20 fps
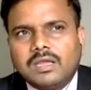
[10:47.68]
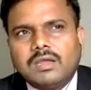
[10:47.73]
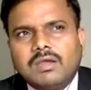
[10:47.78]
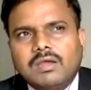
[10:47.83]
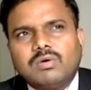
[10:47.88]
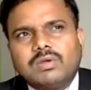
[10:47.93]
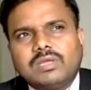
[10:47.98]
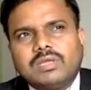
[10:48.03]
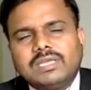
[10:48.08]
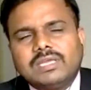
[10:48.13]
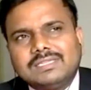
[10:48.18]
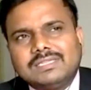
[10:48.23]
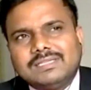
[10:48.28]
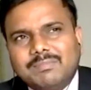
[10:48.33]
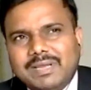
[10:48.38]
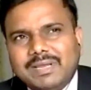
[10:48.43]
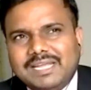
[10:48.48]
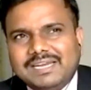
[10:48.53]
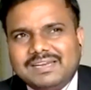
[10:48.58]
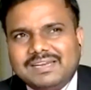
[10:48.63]
Okay,
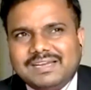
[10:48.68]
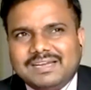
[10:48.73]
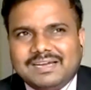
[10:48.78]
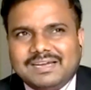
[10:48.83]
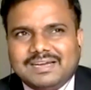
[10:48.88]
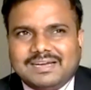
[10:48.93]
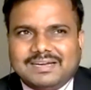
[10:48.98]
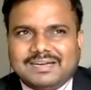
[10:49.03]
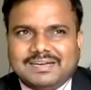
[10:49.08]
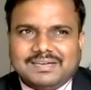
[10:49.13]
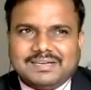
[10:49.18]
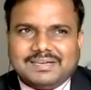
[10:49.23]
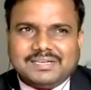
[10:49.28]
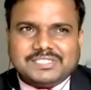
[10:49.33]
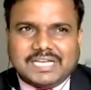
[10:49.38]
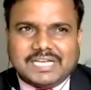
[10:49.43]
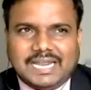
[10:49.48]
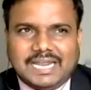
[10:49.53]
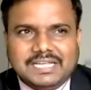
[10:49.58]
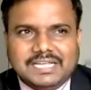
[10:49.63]
the main
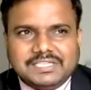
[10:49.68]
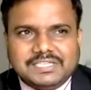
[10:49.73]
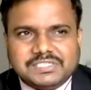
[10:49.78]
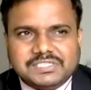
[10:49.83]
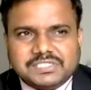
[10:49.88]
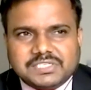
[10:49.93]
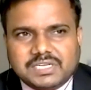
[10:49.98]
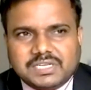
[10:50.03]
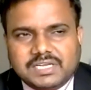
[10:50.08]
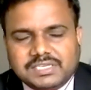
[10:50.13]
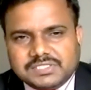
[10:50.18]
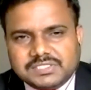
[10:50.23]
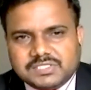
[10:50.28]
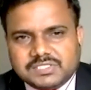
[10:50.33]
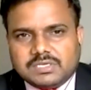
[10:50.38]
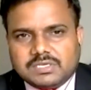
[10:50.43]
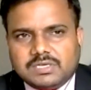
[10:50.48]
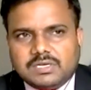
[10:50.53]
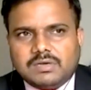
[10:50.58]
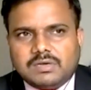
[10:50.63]
challenge is
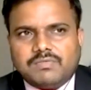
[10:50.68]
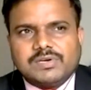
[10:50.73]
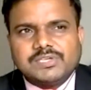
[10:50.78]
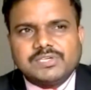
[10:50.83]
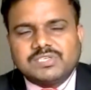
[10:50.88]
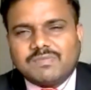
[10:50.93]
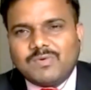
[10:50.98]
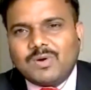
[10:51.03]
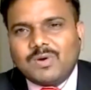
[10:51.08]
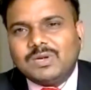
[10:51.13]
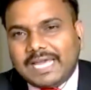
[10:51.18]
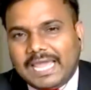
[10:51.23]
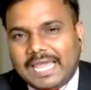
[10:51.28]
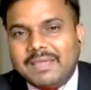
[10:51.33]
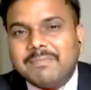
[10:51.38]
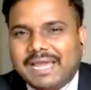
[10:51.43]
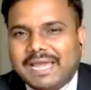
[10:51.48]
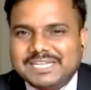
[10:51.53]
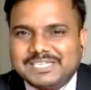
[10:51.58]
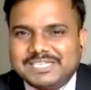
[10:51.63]
first of all time
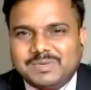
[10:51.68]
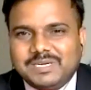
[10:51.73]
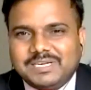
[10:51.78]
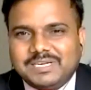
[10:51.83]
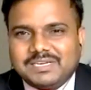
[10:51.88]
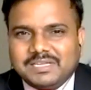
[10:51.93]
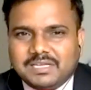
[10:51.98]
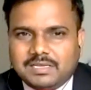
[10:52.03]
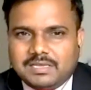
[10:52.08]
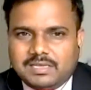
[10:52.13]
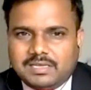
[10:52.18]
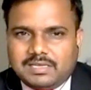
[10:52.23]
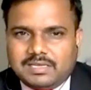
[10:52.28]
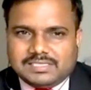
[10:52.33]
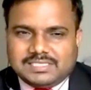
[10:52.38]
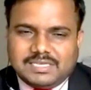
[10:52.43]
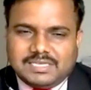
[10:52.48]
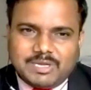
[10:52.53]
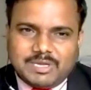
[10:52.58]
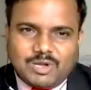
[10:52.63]
management.
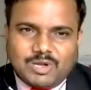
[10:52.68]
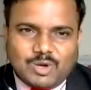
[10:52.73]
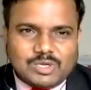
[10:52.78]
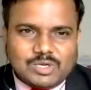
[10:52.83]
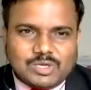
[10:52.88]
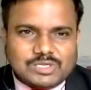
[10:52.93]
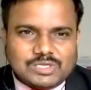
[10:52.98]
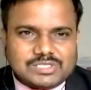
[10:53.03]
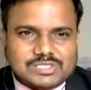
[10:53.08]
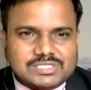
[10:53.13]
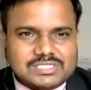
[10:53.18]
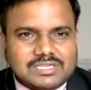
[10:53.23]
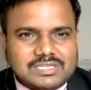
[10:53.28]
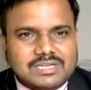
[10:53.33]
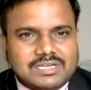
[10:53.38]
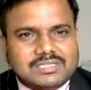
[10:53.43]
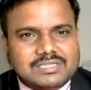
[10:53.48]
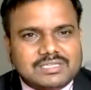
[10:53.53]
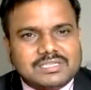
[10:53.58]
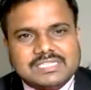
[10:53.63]
See, because the
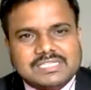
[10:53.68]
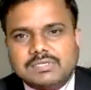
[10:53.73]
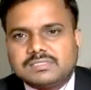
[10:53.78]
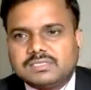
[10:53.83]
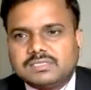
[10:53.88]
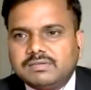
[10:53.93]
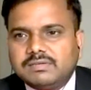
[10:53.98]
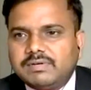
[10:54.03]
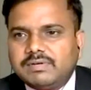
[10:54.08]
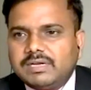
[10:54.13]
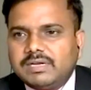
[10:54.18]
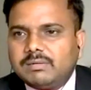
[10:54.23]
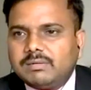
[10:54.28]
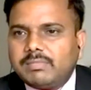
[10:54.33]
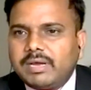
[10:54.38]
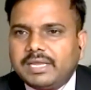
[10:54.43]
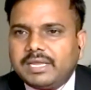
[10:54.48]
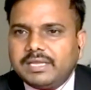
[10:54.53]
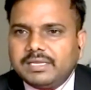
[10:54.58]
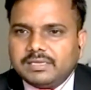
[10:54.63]
syllabus given
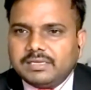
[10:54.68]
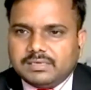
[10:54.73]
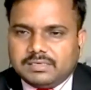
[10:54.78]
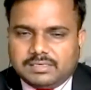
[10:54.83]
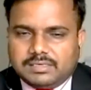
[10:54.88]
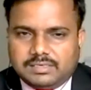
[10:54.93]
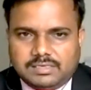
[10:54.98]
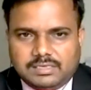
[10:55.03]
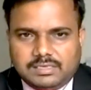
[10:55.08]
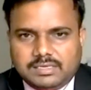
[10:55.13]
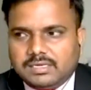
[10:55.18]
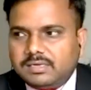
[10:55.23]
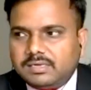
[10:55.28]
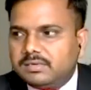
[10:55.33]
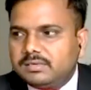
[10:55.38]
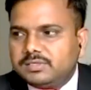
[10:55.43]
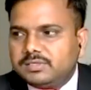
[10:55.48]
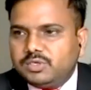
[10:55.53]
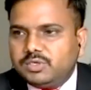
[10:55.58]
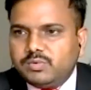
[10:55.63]
by
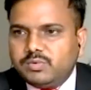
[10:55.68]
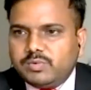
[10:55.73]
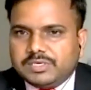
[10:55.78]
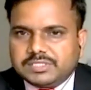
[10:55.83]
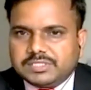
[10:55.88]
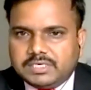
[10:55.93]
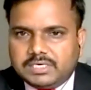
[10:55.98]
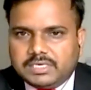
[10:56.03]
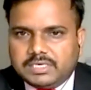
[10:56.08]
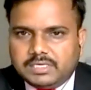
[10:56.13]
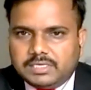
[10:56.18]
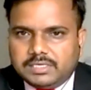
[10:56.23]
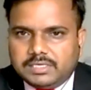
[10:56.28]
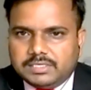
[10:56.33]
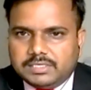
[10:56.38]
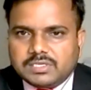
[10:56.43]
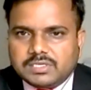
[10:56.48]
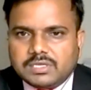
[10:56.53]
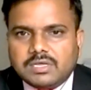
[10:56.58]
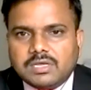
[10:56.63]
university is
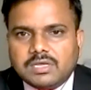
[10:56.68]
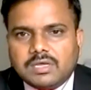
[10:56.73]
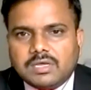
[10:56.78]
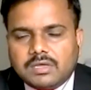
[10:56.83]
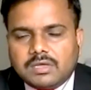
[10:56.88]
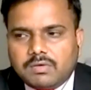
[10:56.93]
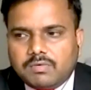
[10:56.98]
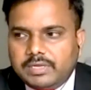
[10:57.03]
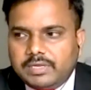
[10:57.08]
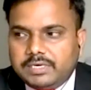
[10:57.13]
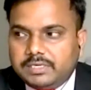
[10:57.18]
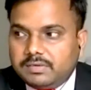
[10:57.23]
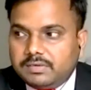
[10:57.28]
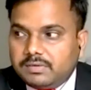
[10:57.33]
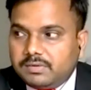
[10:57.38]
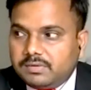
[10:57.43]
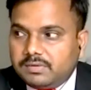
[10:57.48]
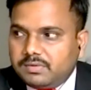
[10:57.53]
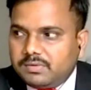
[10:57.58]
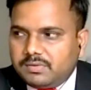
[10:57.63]
very
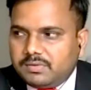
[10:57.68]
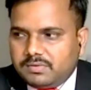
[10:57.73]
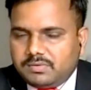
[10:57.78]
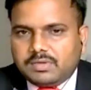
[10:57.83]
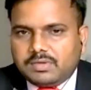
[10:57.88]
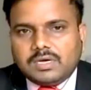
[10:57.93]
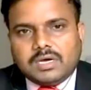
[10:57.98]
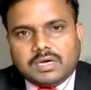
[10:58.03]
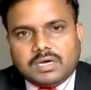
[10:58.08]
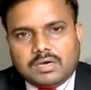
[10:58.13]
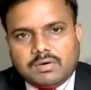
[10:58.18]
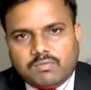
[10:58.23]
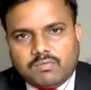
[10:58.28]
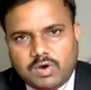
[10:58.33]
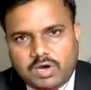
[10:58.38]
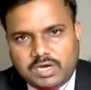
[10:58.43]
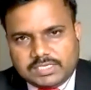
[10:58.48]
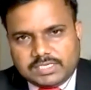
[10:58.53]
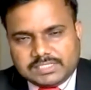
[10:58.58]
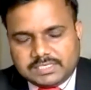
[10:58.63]

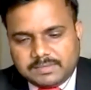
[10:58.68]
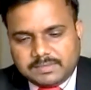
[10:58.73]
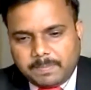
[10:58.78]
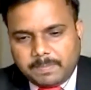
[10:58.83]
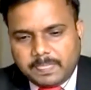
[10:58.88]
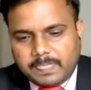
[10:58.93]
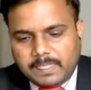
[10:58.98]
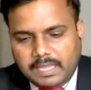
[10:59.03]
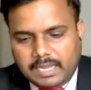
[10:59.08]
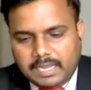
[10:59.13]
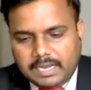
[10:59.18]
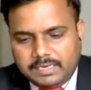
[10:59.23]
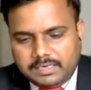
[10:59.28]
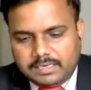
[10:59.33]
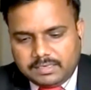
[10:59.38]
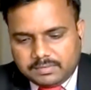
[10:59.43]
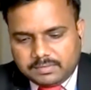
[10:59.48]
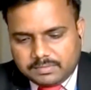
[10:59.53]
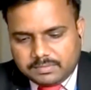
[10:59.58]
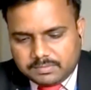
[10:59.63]
vast, and
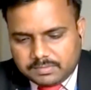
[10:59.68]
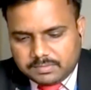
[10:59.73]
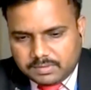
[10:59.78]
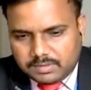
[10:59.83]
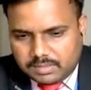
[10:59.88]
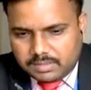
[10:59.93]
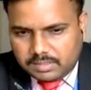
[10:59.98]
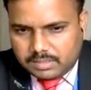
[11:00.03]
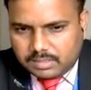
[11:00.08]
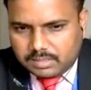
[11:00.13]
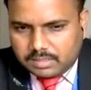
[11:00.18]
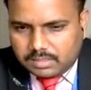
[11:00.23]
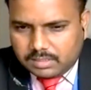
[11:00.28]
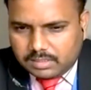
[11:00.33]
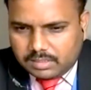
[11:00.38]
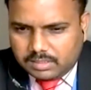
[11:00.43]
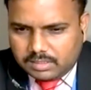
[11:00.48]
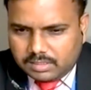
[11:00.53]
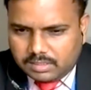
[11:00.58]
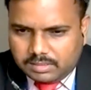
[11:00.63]

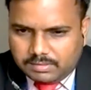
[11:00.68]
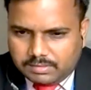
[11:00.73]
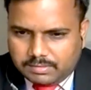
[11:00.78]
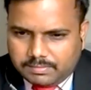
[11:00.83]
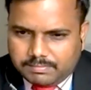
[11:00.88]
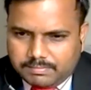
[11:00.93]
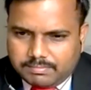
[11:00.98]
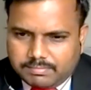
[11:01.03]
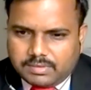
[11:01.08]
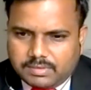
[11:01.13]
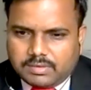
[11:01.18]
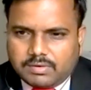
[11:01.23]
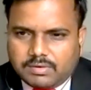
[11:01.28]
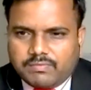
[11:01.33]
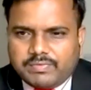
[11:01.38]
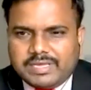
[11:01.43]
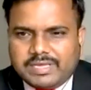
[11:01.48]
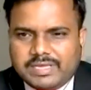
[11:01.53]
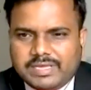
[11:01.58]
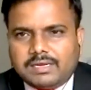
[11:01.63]

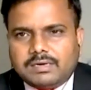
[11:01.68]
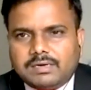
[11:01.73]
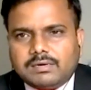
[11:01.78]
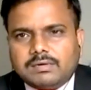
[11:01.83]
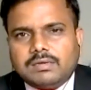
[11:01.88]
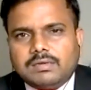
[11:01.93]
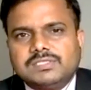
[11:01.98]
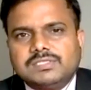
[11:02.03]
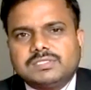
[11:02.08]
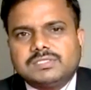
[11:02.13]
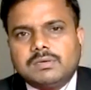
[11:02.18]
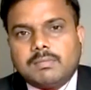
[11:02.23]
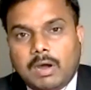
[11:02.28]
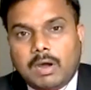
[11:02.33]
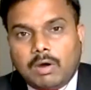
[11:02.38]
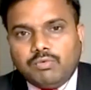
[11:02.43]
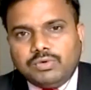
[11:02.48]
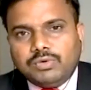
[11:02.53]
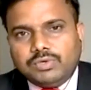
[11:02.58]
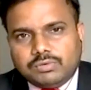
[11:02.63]
we are
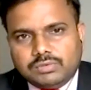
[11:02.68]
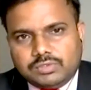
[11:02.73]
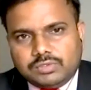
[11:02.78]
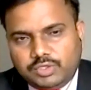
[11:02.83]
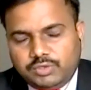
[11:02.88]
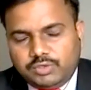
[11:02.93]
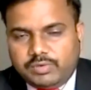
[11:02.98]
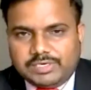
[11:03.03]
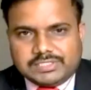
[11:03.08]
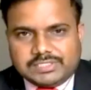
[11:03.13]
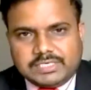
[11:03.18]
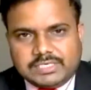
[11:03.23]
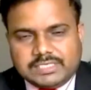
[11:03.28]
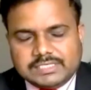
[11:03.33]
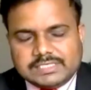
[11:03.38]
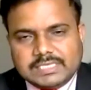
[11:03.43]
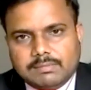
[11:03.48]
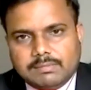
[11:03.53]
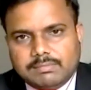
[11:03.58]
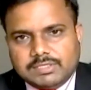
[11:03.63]
bound to university
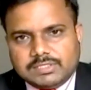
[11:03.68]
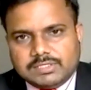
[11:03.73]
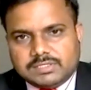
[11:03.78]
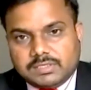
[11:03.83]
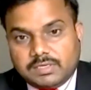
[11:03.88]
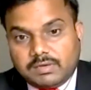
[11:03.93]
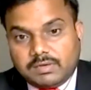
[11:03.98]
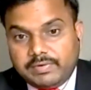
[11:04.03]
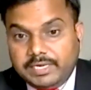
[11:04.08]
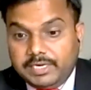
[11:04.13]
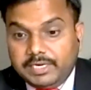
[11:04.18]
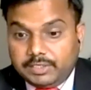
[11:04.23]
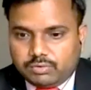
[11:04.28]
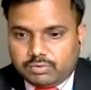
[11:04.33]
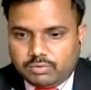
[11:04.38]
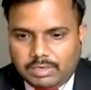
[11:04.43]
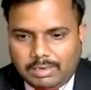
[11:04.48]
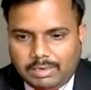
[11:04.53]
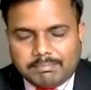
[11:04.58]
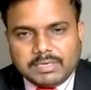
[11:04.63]
syllabus. We need to
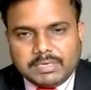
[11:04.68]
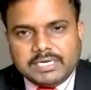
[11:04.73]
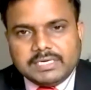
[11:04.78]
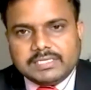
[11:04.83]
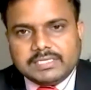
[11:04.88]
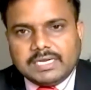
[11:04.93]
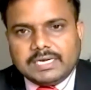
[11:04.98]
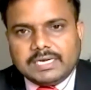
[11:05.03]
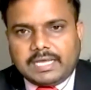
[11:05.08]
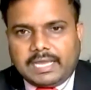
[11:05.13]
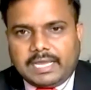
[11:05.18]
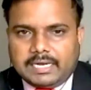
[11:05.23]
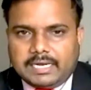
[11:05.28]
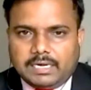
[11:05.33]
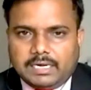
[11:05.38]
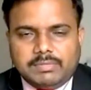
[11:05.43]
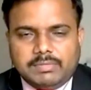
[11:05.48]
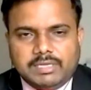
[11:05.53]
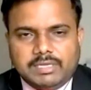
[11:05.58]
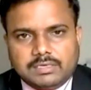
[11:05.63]
complete that
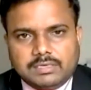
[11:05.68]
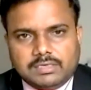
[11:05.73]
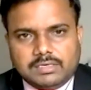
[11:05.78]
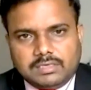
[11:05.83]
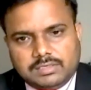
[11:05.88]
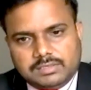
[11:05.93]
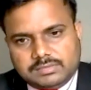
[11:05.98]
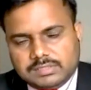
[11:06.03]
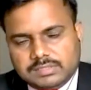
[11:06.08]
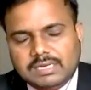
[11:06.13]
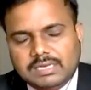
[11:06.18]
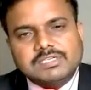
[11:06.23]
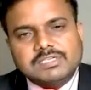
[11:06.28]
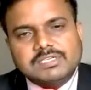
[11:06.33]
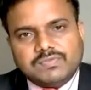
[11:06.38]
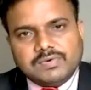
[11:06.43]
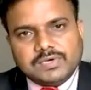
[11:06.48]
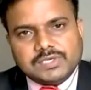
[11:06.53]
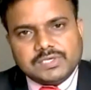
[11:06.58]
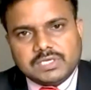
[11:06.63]
academic syllabus
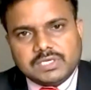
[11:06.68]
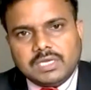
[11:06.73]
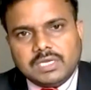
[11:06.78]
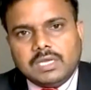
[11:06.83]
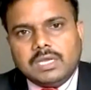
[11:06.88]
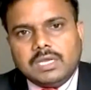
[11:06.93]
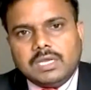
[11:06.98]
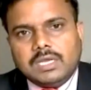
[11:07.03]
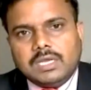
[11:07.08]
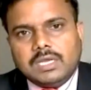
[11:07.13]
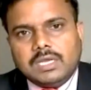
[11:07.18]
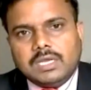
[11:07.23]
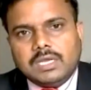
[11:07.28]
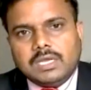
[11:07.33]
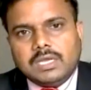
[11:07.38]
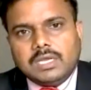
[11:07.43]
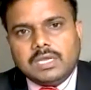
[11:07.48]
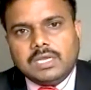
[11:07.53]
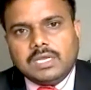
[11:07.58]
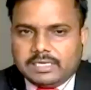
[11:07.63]
first.
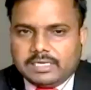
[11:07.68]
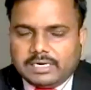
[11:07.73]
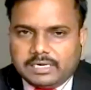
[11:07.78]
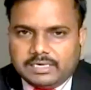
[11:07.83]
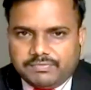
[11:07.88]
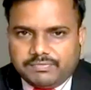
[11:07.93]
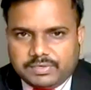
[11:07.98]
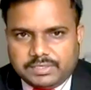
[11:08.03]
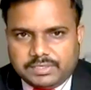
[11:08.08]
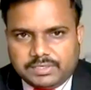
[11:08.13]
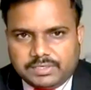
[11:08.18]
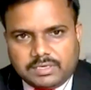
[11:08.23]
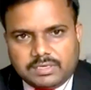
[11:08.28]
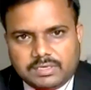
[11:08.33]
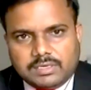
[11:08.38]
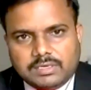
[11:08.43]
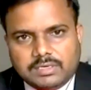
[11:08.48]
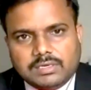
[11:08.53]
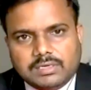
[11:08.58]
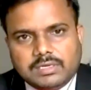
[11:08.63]
Then there are different
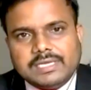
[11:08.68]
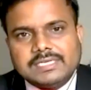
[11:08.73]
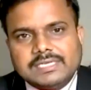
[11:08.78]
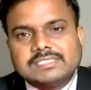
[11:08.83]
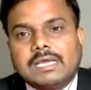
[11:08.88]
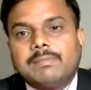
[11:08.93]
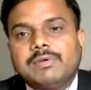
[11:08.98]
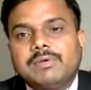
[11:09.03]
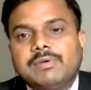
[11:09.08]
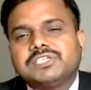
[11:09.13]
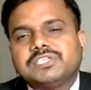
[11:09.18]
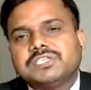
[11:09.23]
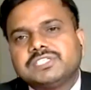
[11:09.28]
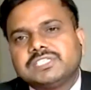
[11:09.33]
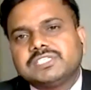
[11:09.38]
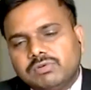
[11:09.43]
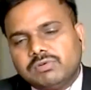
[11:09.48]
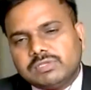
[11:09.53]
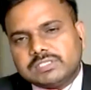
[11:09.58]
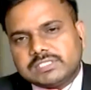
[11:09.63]
examination
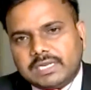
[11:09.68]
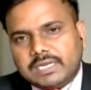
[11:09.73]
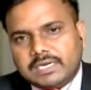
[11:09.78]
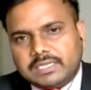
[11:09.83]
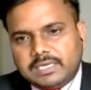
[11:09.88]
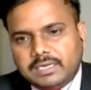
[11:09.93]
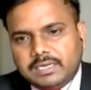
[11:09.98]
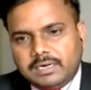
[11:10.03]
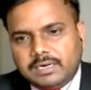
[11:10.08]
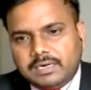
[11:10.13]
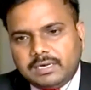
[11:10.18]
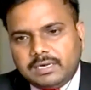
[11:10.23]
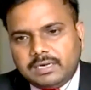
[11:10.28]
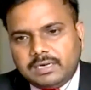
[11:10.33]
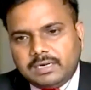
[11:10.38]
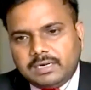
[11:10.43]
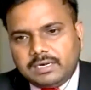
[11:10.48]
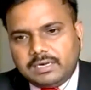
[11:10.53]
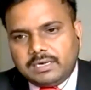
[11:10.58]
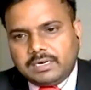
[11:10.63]
schedules are there.
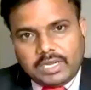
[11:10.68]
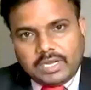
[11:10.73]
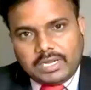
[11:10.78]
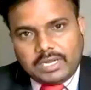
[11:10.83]
So